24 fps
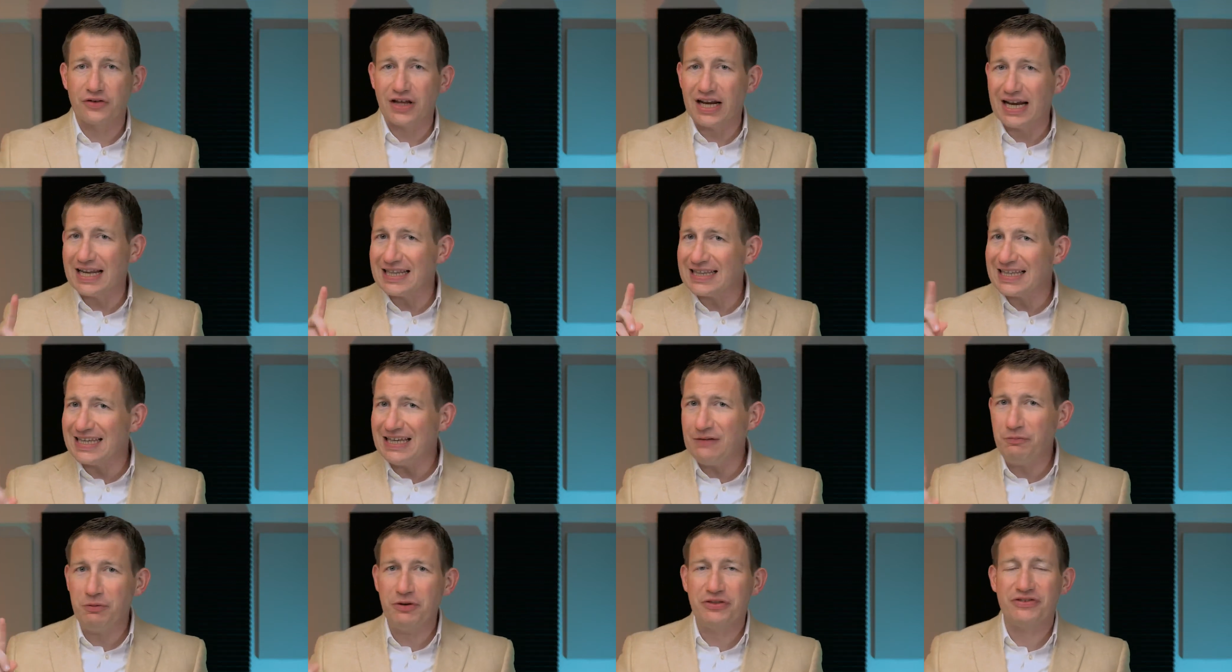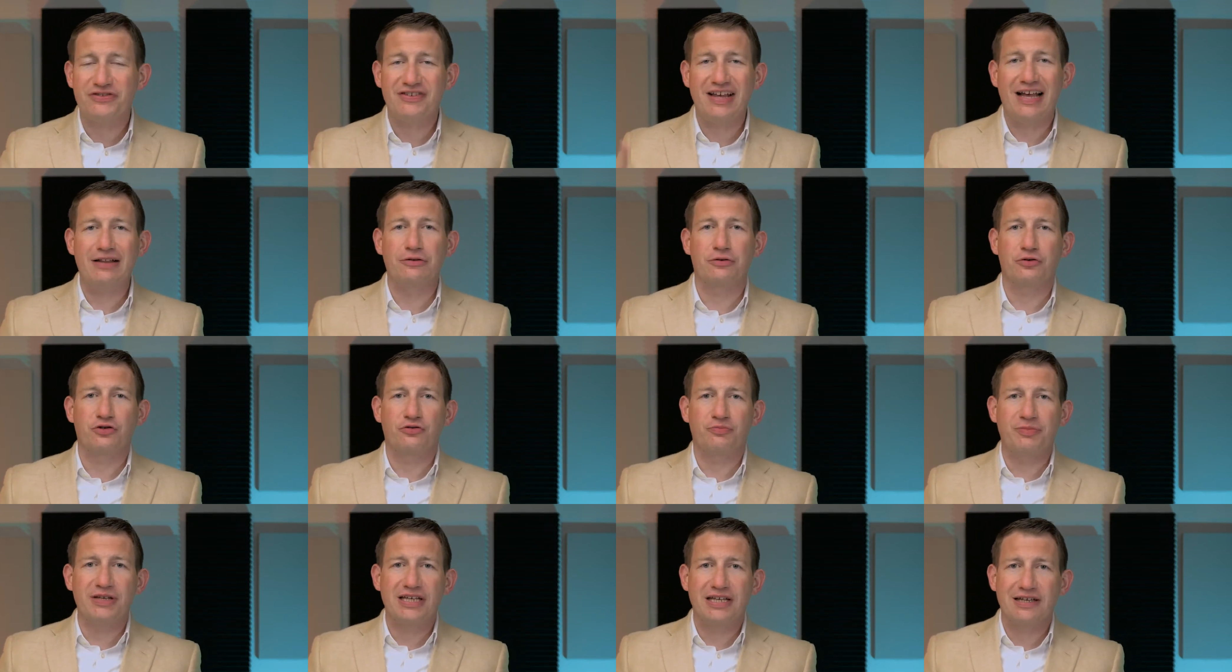And I lead with
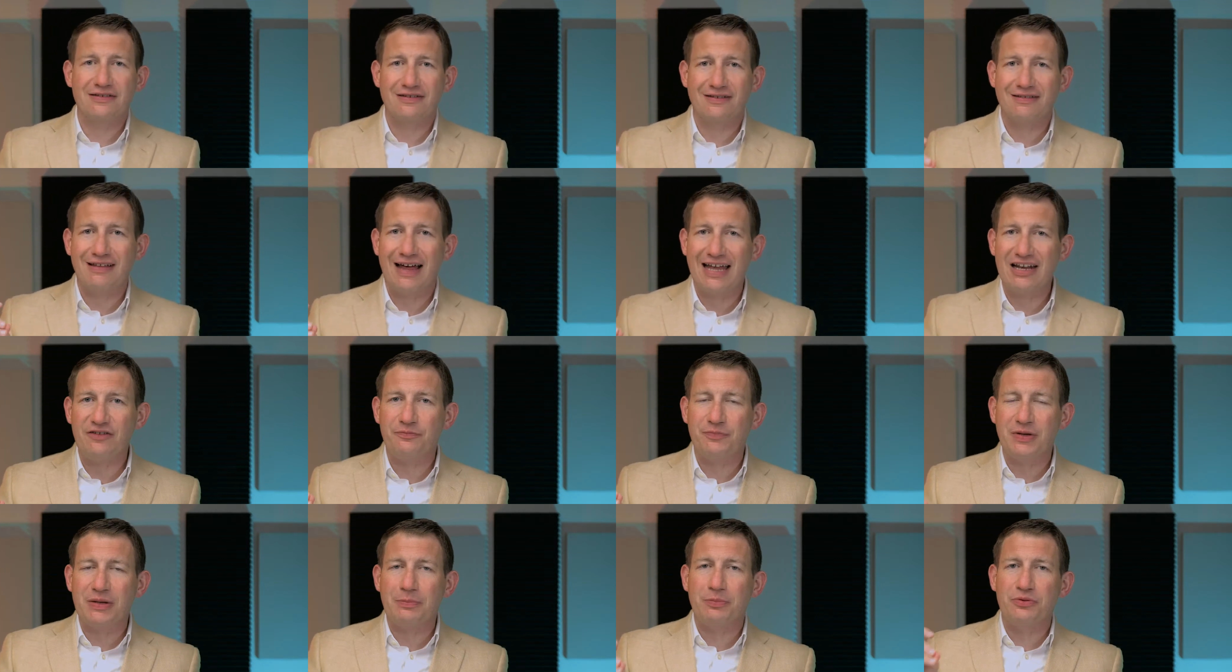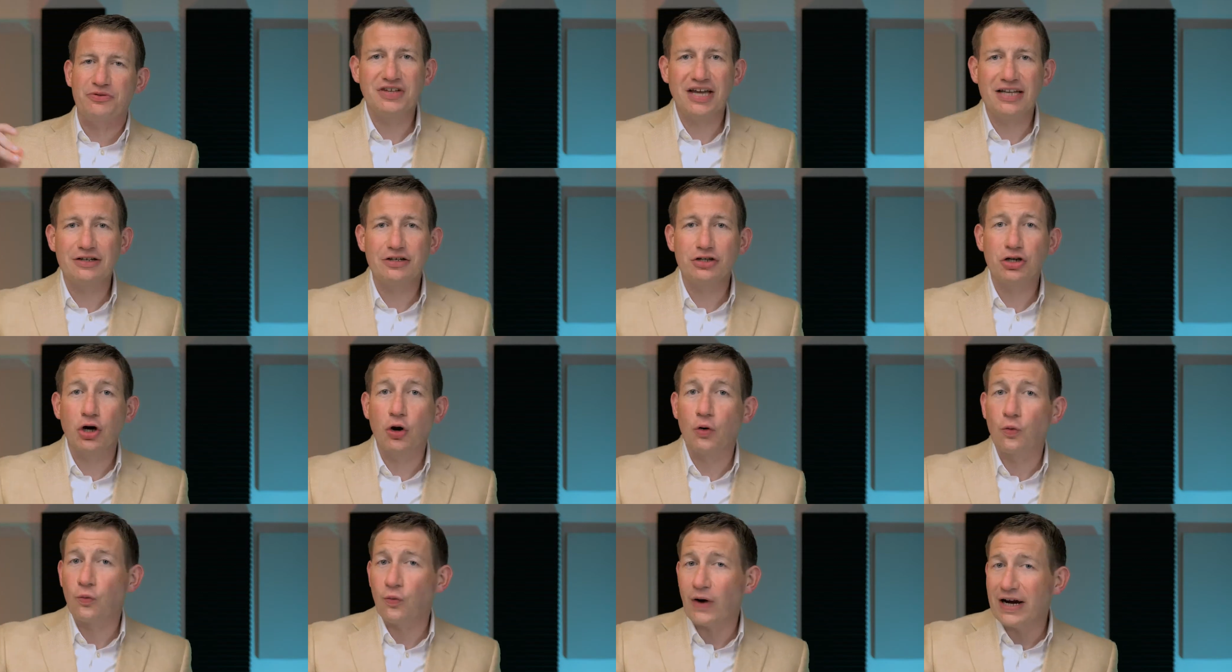sellers because a lot of people tend to
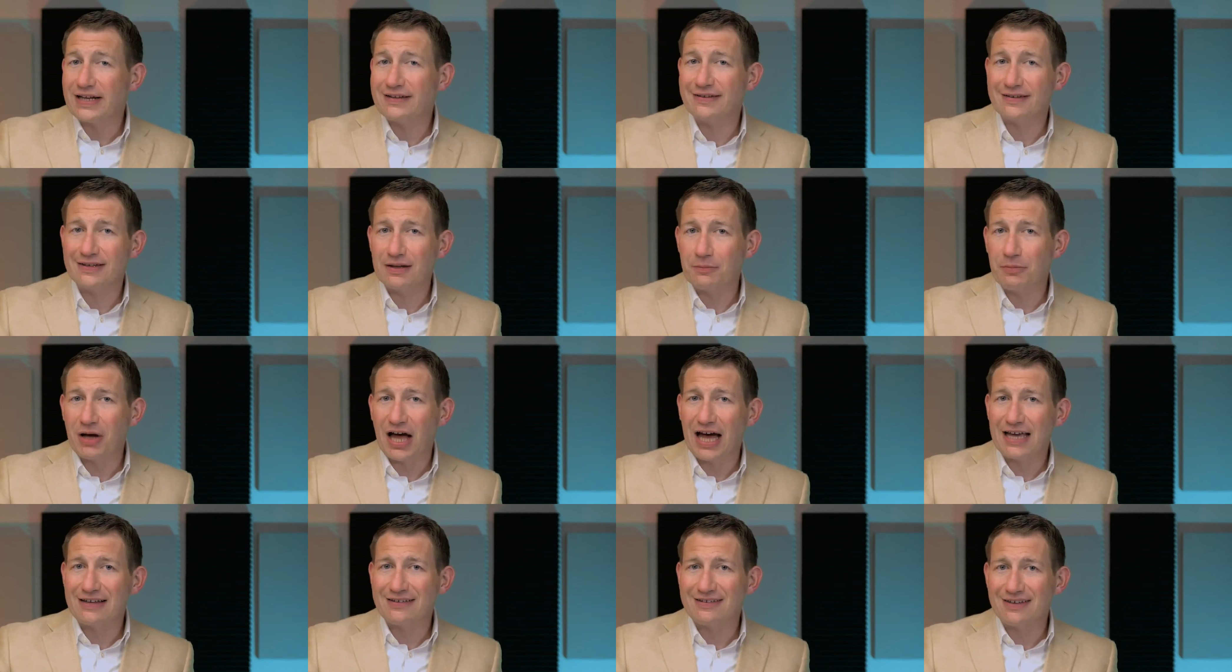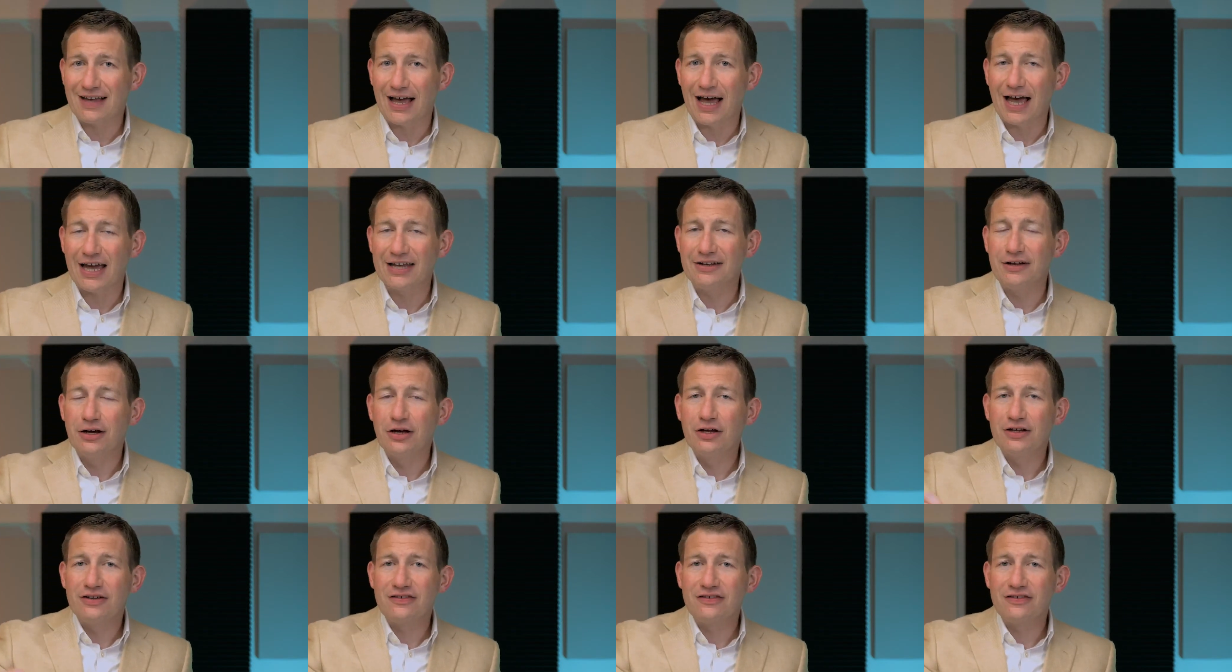go right to the buy side.